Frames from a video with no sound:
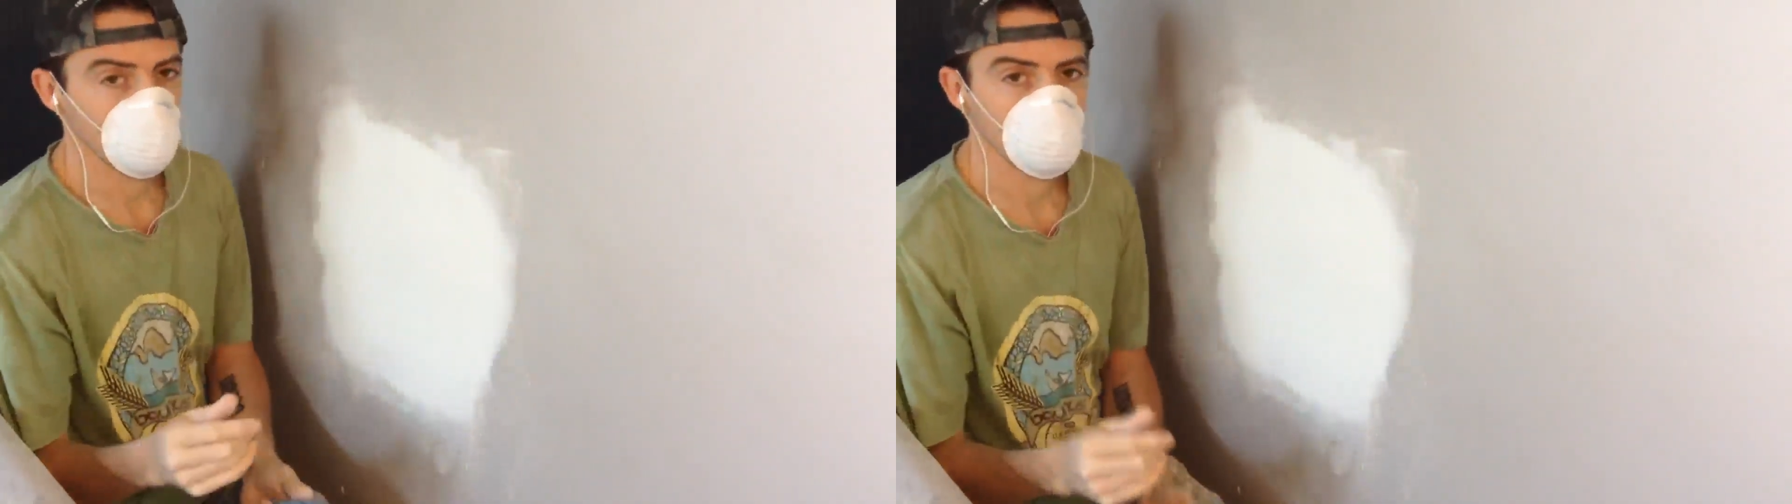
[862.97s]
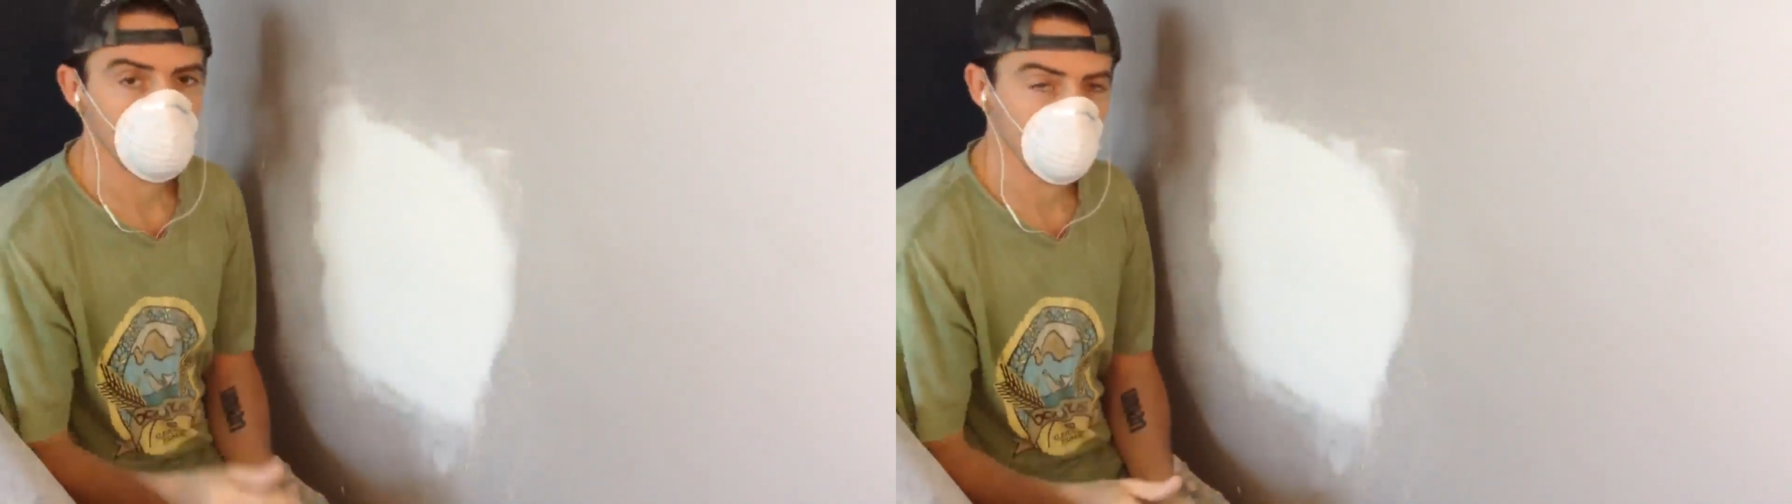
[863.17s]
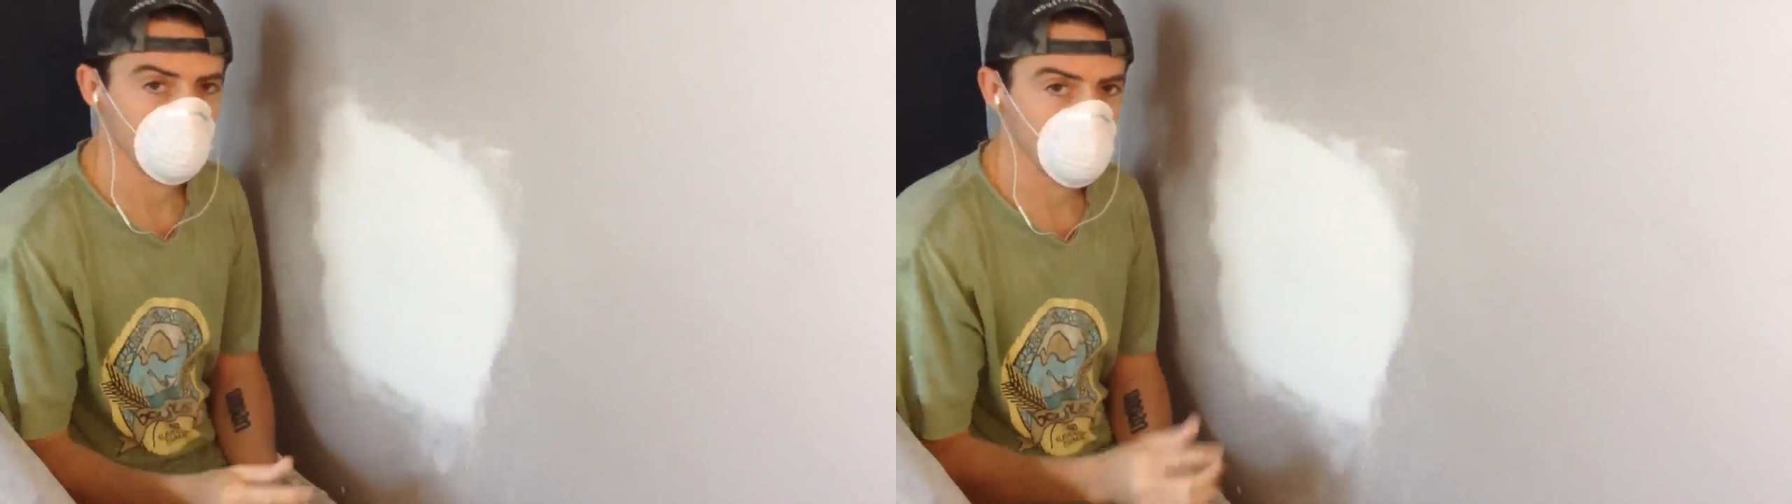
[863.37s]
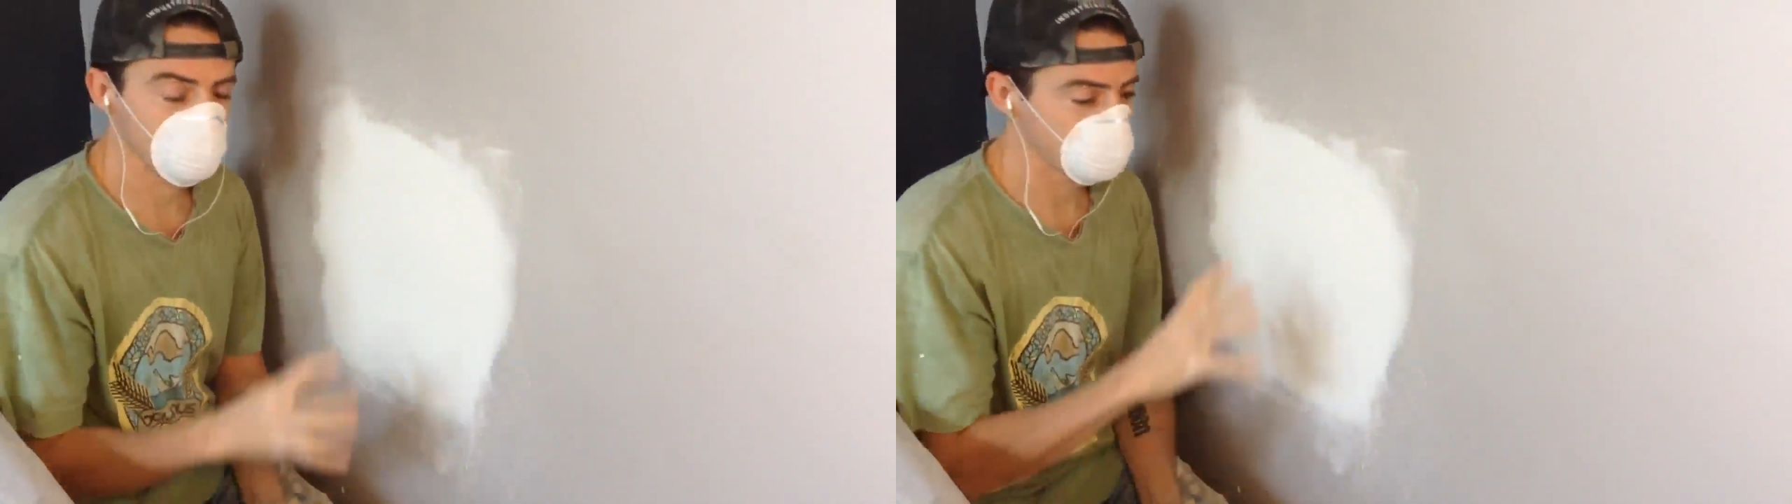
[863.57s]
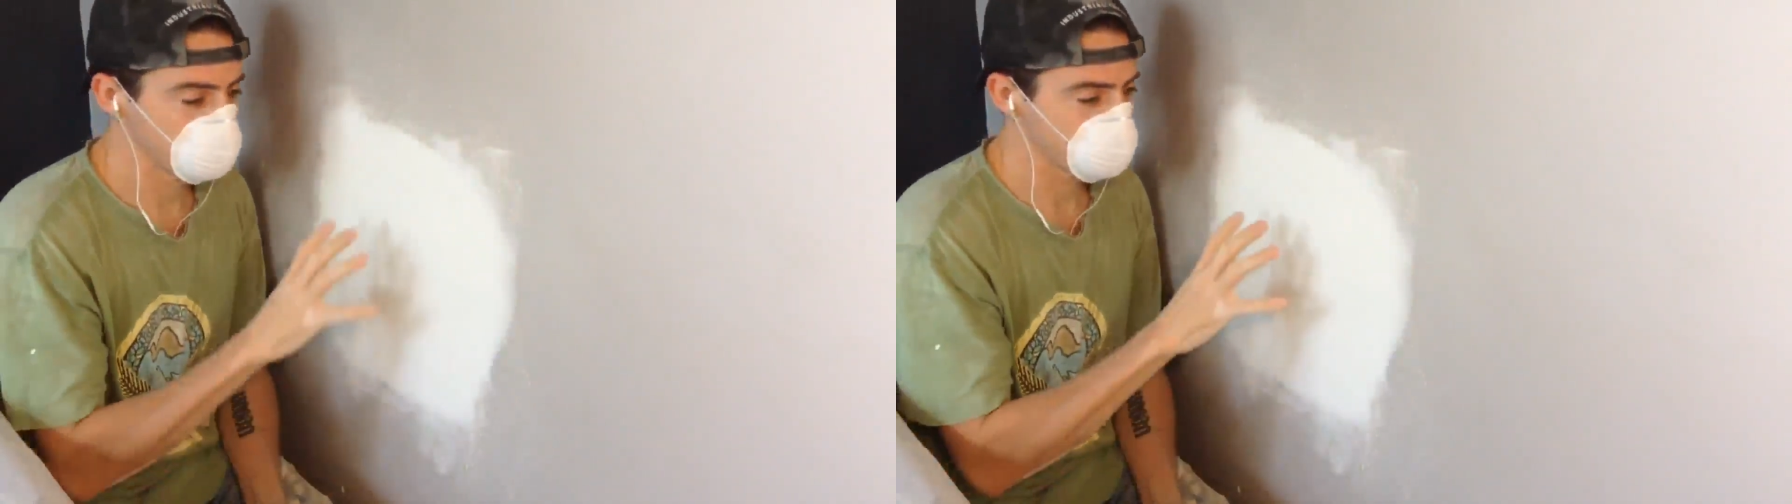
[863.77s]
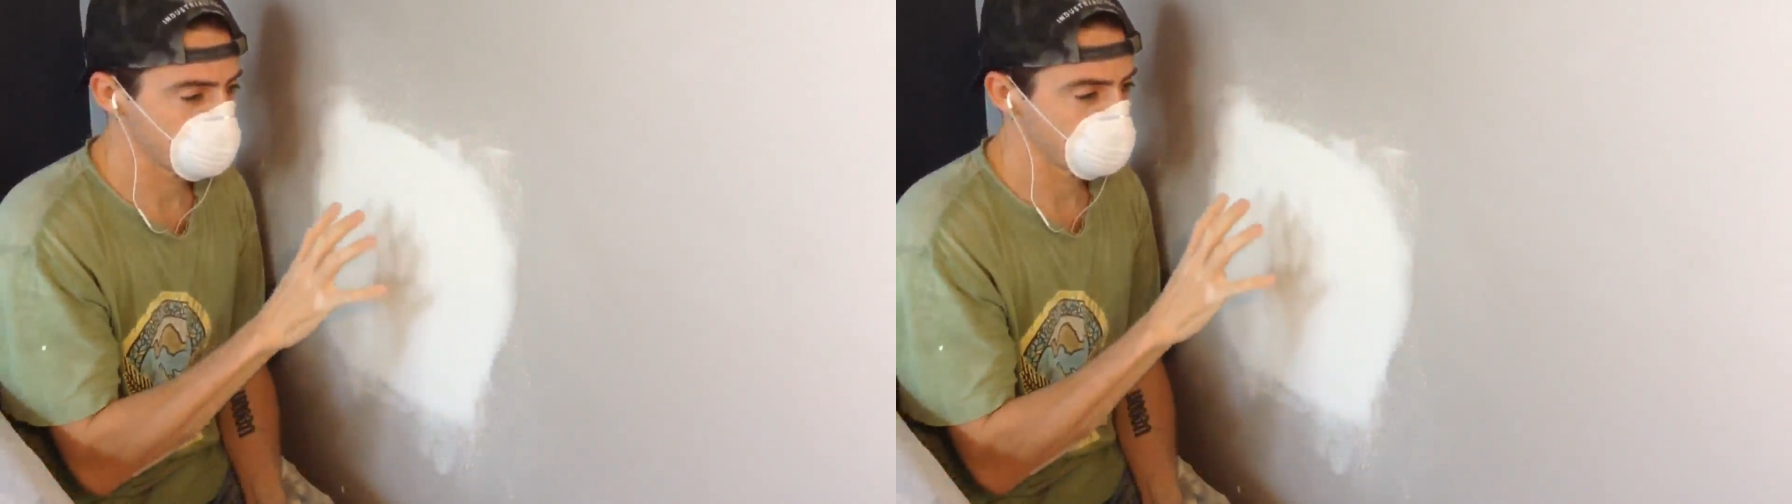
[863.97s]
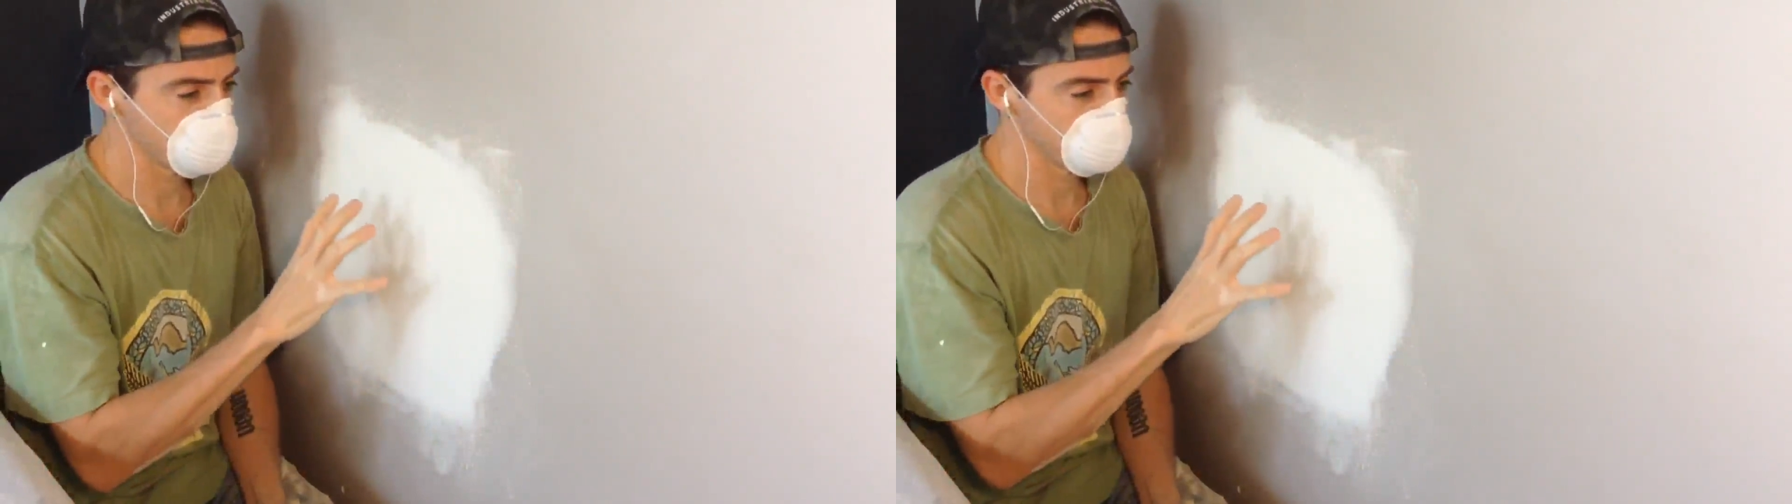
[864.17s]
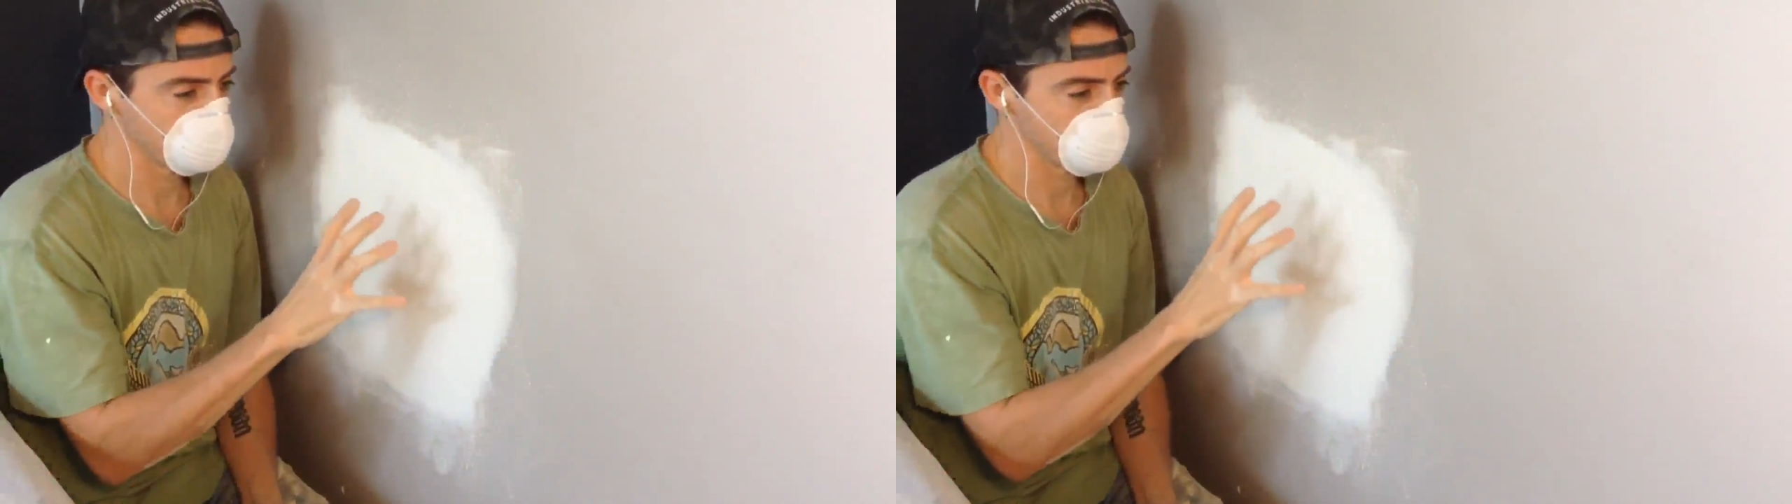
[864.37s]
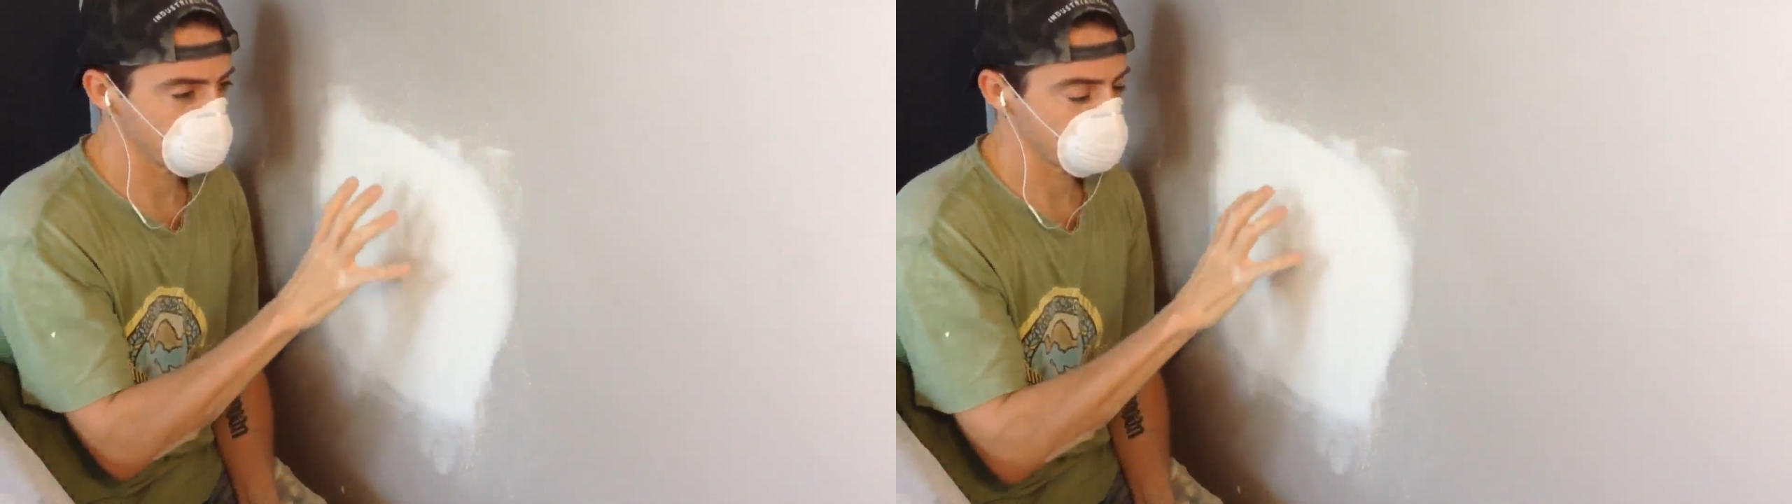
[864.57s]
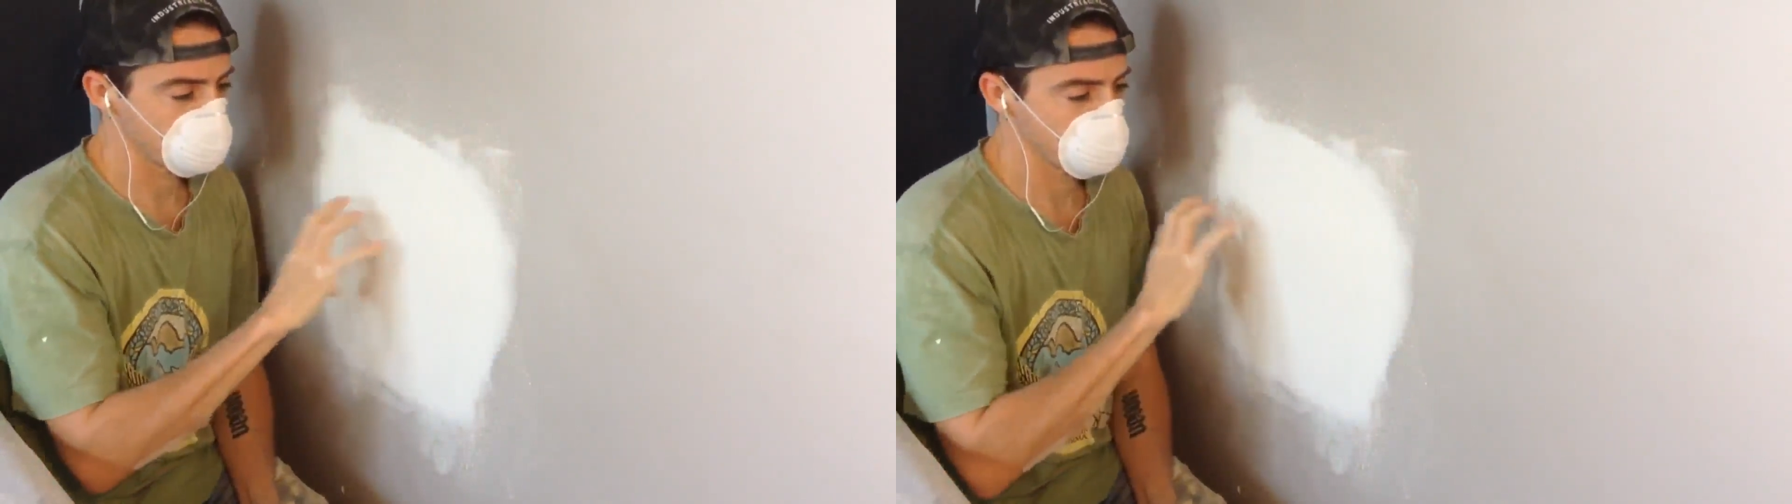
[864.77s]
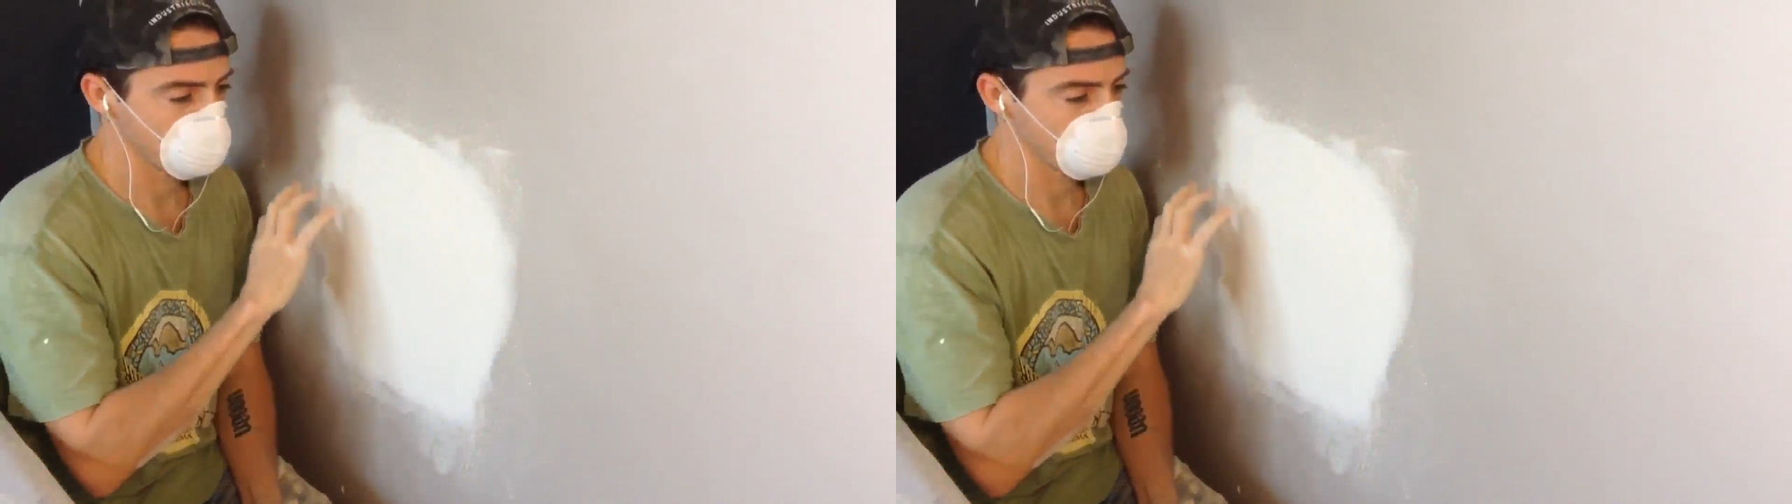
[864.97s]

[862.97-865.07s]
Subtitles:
So I've just finished sanding this